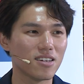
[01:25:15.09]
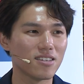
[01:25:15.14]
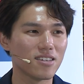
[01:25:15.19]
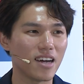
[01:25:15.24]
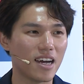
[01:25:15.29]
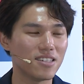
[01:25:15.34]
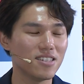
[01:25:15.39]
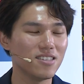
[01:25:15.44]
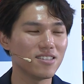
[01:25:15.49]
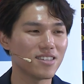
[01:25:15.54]

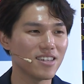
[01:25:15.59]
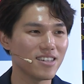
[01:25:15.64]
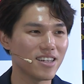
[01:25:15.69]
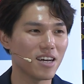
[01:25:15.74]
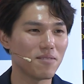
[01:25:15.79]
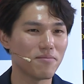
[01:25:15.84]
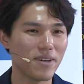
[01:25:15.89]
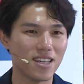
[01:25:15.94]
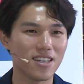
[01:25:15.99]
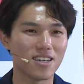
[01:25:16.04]
I didn't say they
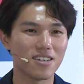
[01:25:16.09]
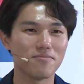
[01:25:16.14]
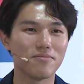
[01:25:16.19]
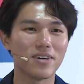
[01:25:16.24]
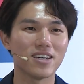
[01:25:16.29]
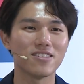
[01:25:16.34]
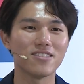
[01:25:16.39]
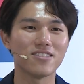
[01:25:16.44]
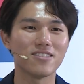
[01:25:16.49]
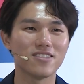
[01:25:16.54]
are bad,
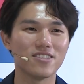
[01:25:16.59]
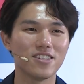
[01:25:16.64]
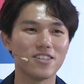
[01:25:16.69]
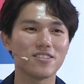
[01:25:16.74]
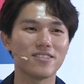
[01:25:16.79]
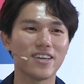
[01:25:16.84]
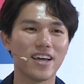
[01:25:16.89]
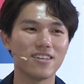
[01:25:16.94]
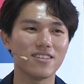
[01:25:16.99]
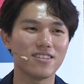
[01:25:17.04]
but
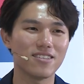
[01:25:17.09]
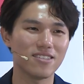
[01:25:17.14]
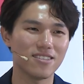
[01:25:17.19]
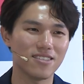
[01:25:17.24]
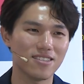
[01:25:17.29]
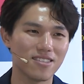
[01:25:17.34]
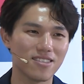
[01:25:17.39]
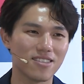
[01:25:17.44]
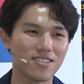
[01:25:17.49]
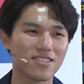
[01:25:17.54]
just
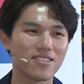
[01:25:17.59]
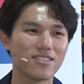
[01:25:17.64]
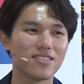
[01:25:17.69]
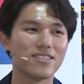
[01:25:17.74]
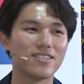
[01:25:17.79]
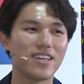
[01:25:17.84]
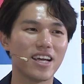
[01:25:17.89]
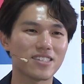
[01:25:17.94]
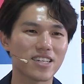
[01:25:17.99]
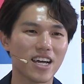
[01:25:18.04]
that